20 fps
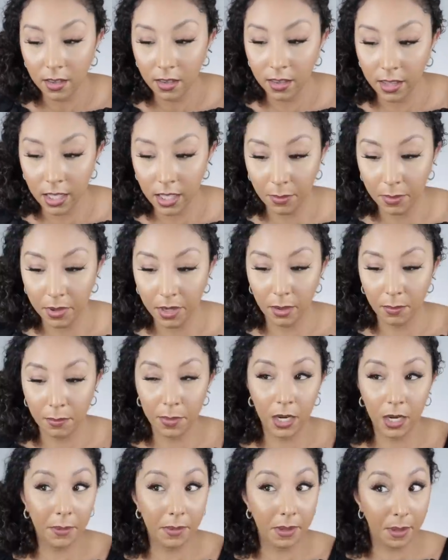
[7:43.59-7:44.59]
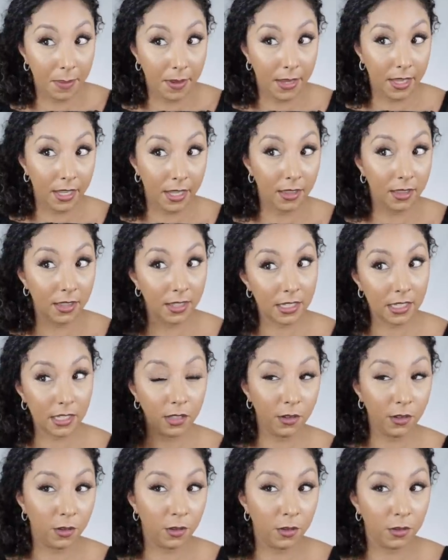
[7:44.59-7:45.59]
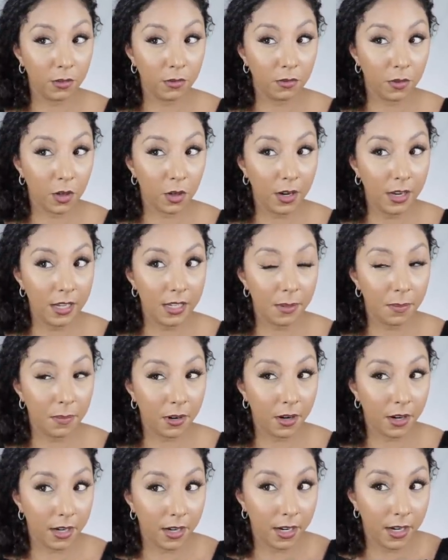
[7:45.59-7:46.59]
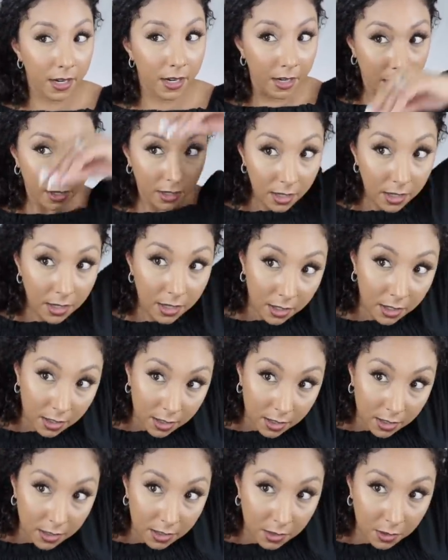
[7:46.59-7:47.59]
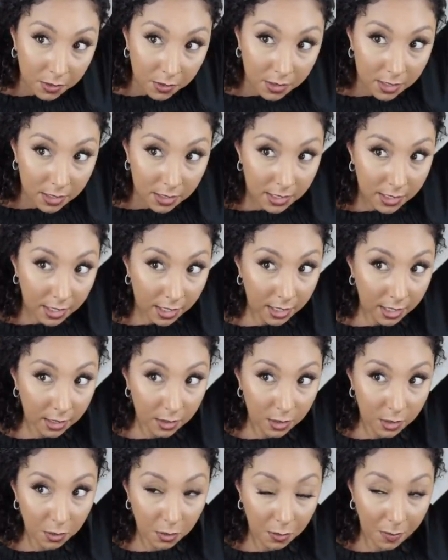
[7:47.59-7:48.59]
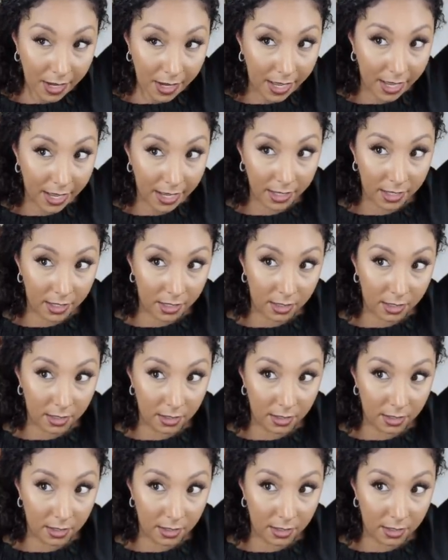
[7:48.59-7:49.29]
And then I'm gonna bobby pin this little crazy part here so it's stuck to my head,